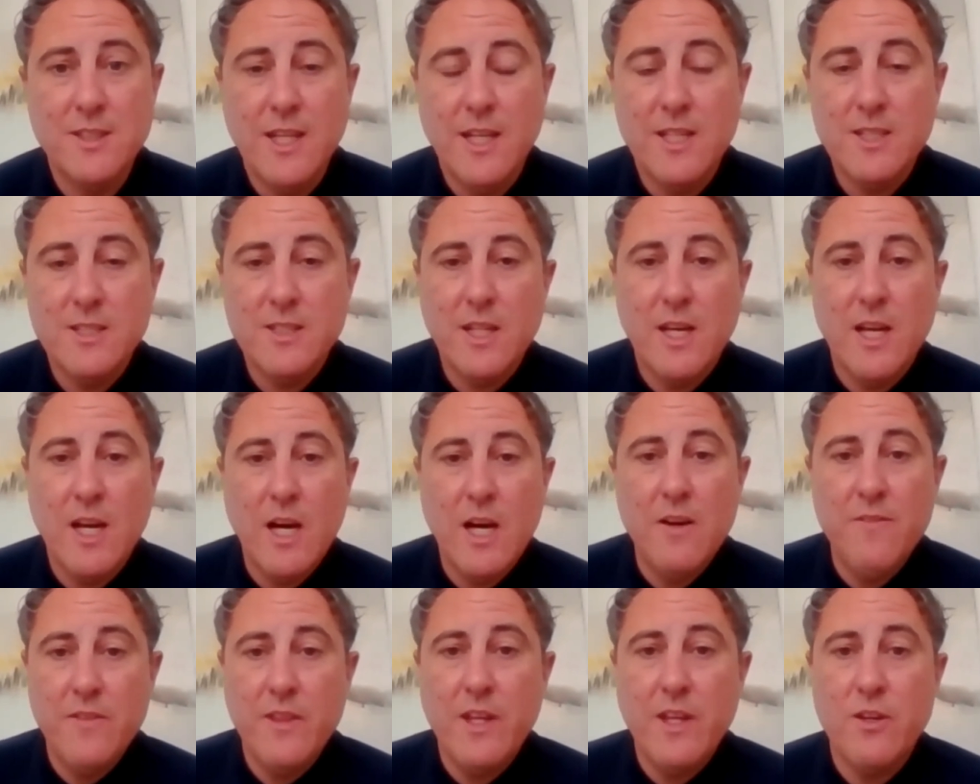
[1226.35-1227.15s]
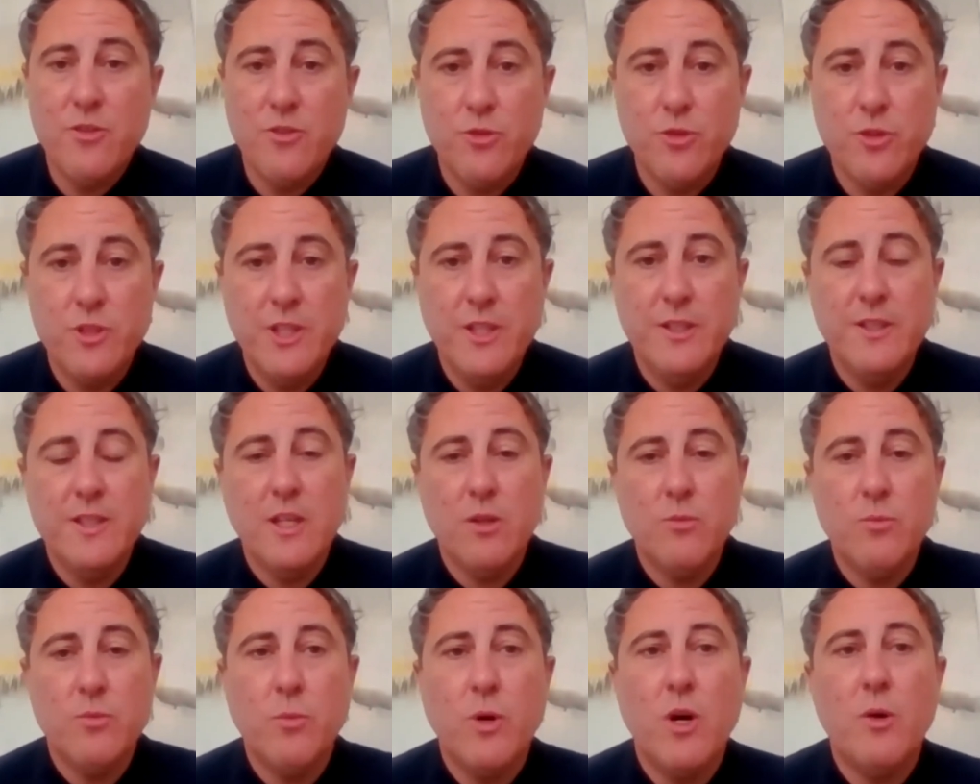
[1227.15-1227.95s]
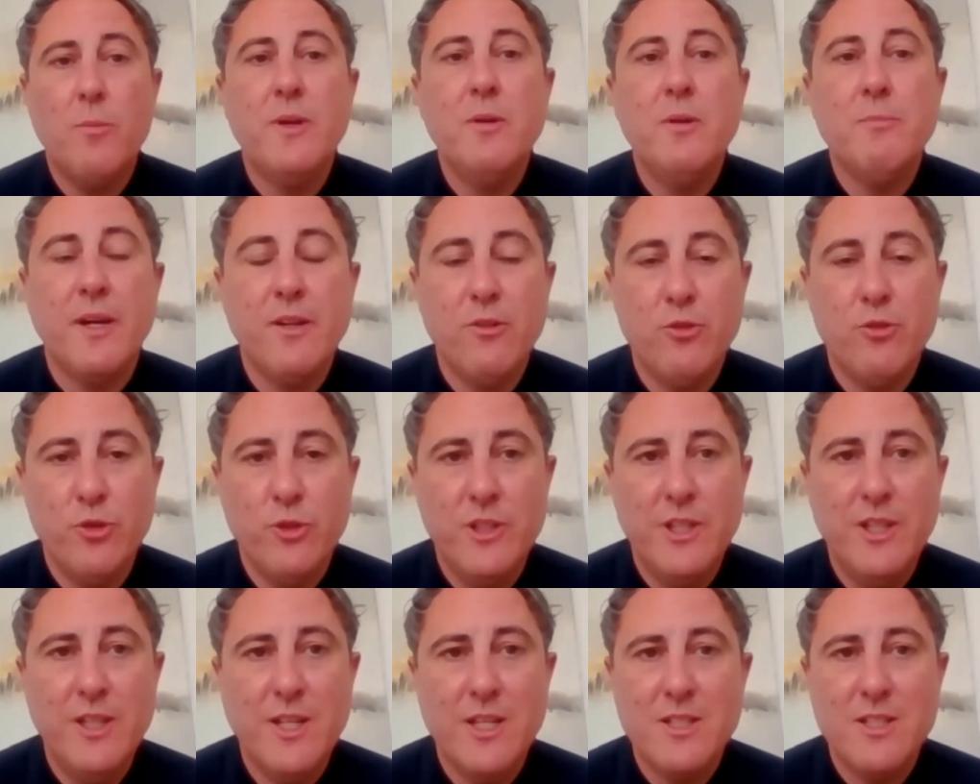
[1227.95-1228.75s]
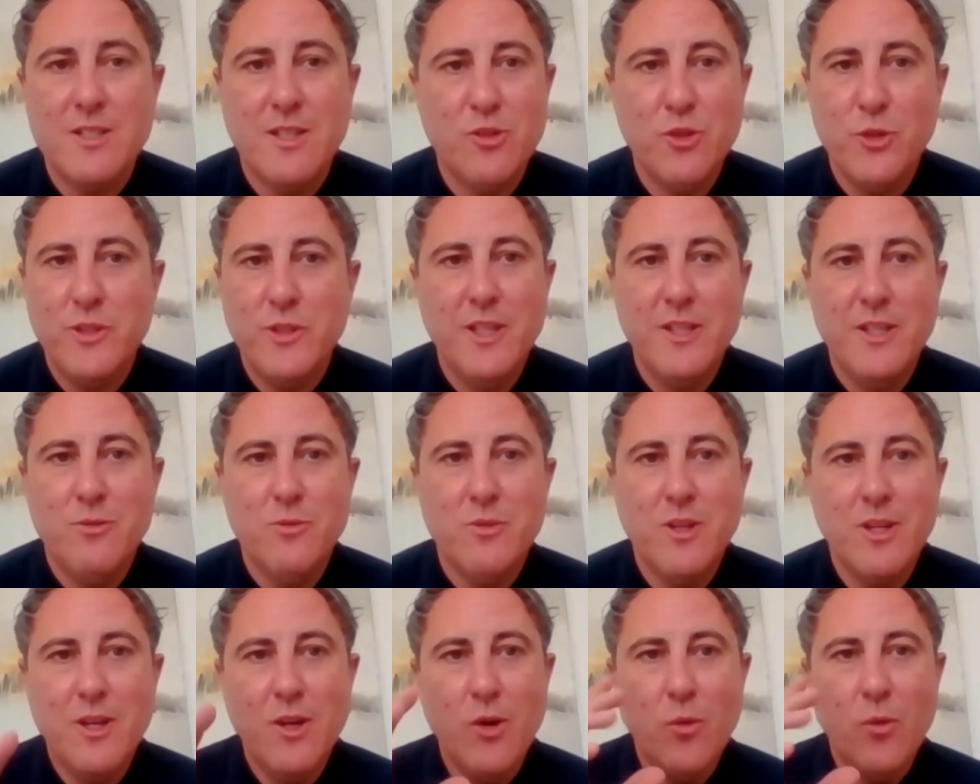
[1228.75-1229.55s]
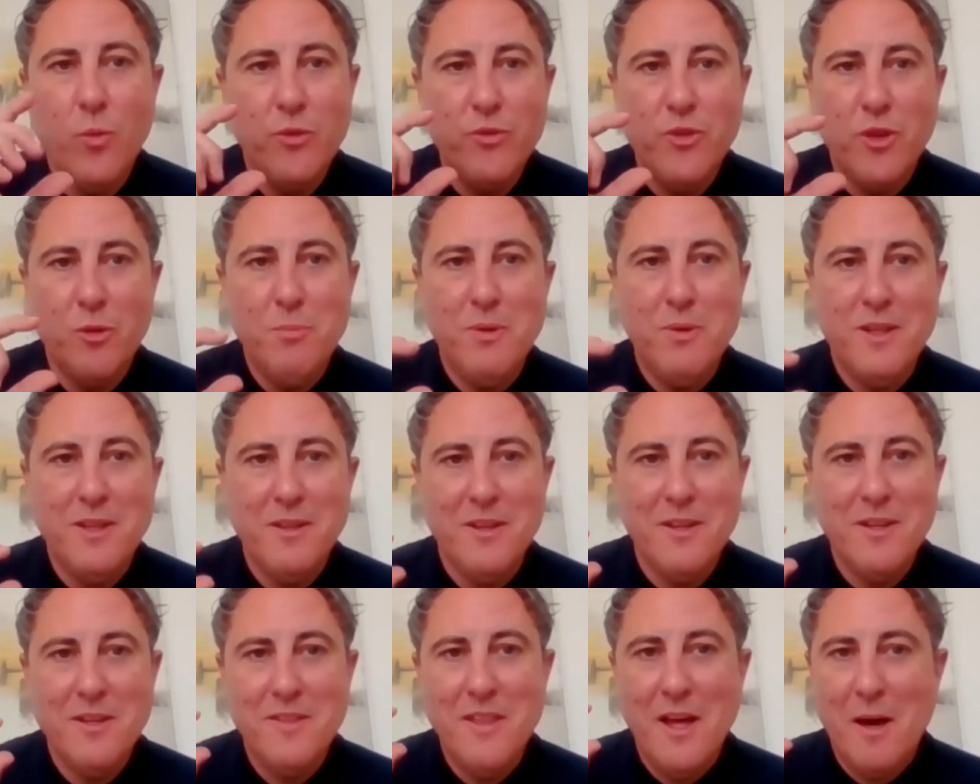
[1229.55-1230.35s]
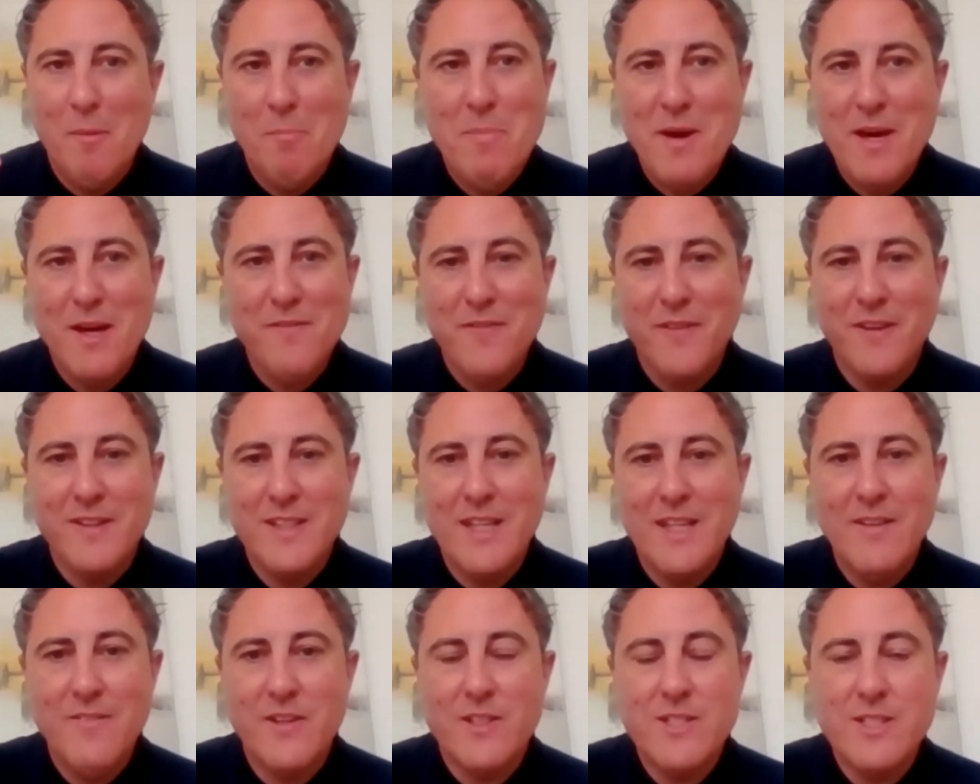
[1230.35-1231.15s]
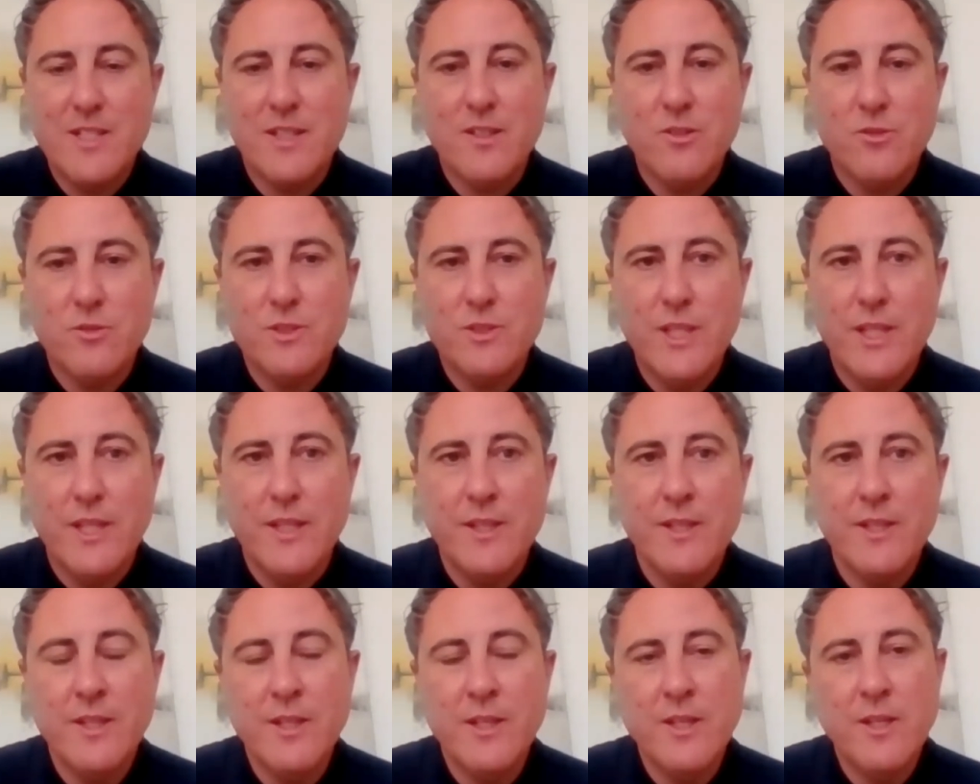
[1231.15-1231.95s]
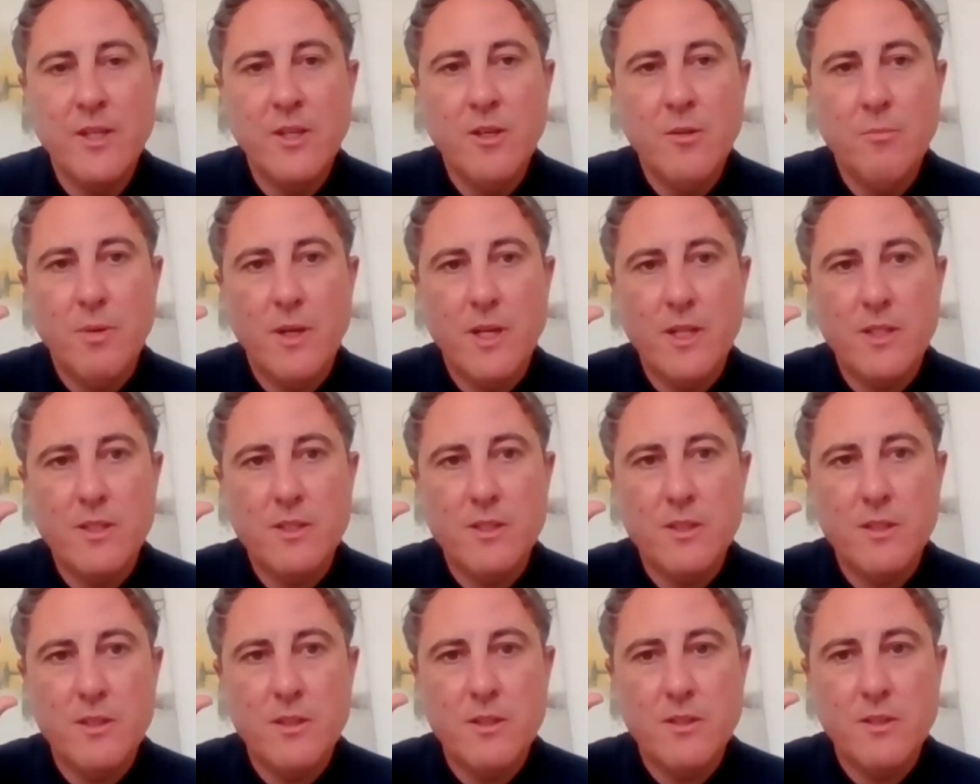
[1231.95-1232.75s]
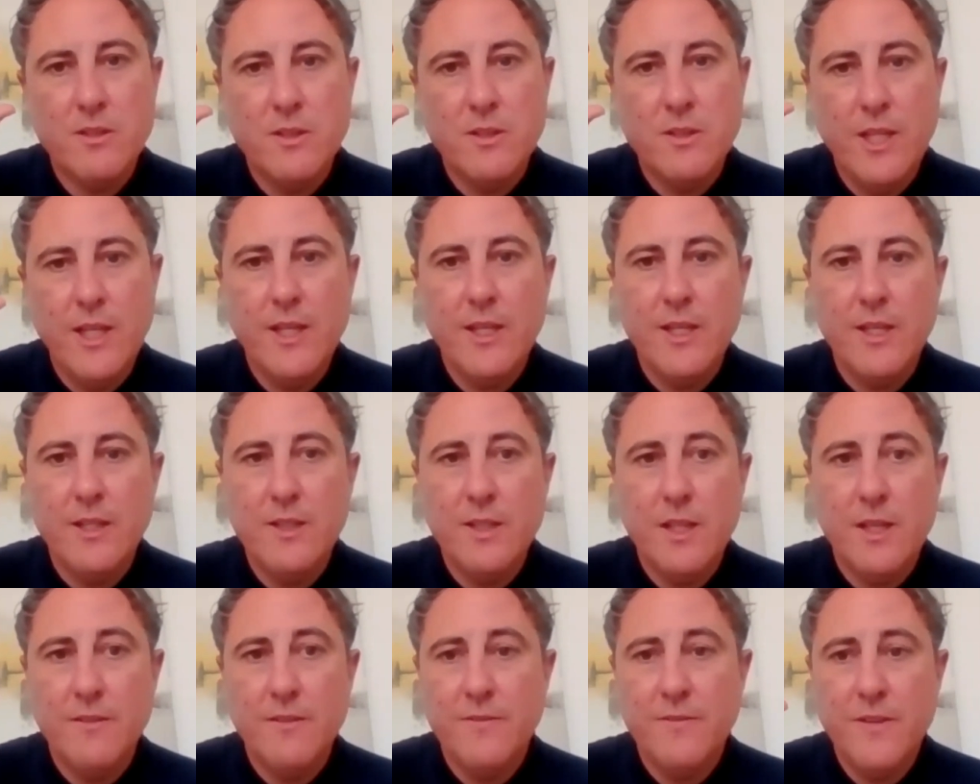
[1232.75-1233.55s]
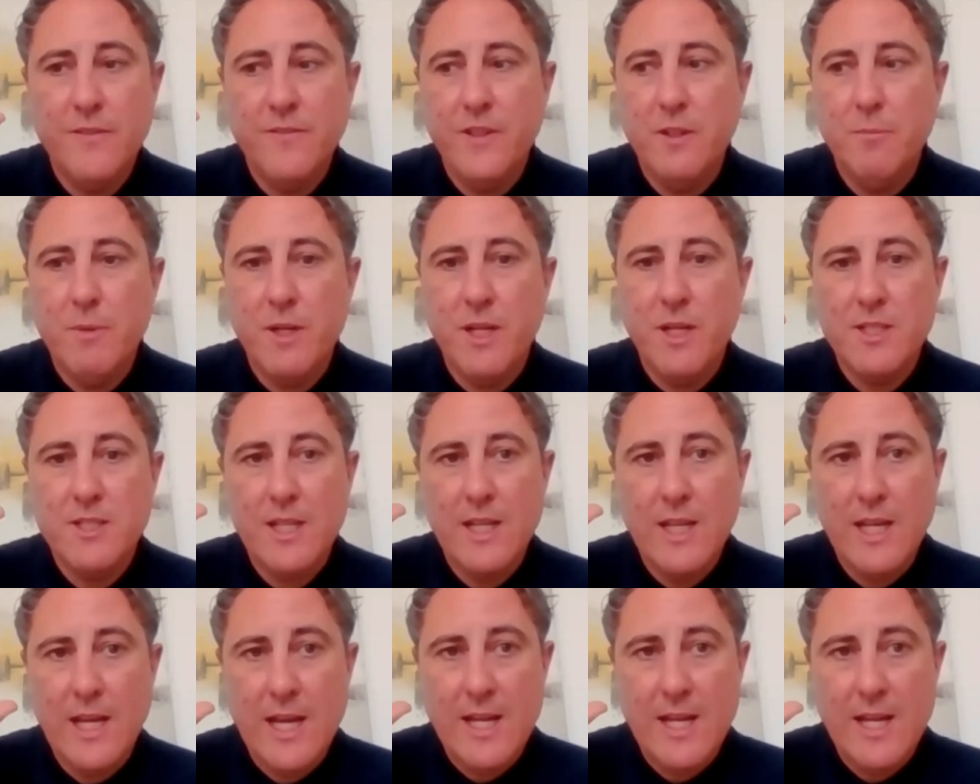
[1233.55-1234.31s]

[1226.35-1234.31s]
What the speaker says: It's to have that routine. Now, what I mean by routine is the routine will not be that perfect day every single day, but it's taking that 15 minutes